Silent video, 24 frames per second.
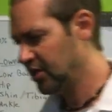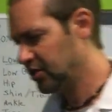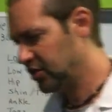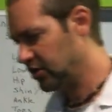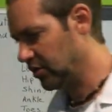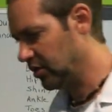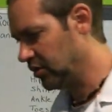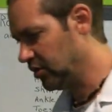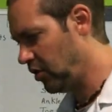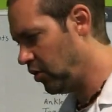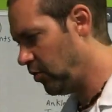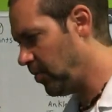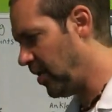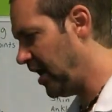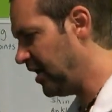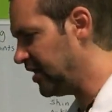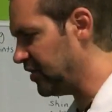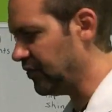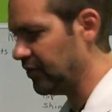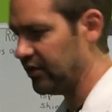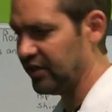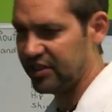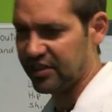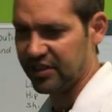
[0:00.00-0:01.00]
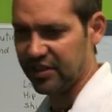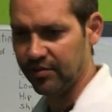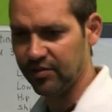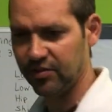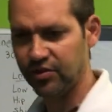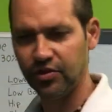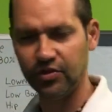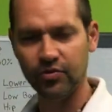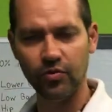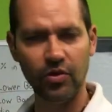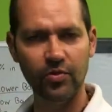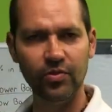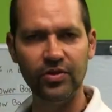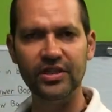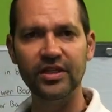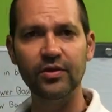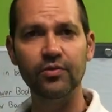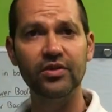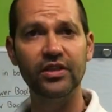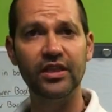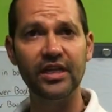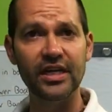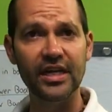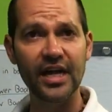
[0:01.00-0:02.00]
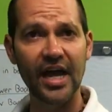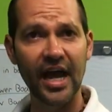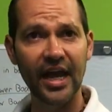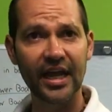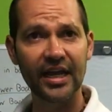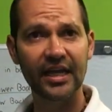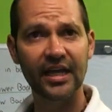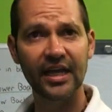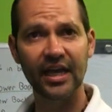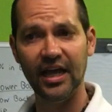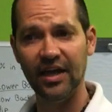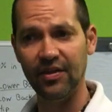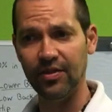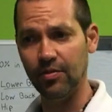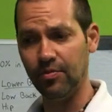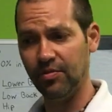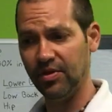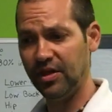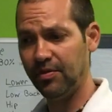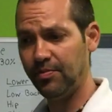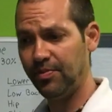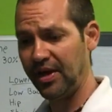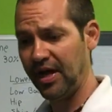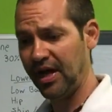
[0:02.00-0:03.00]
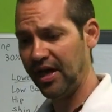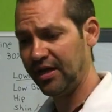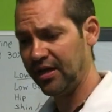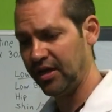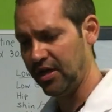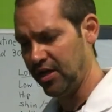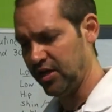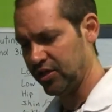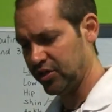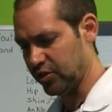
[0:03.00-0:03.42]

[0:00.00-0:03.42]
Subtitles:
So the low back is very similar to what we did with the neck and the mid back.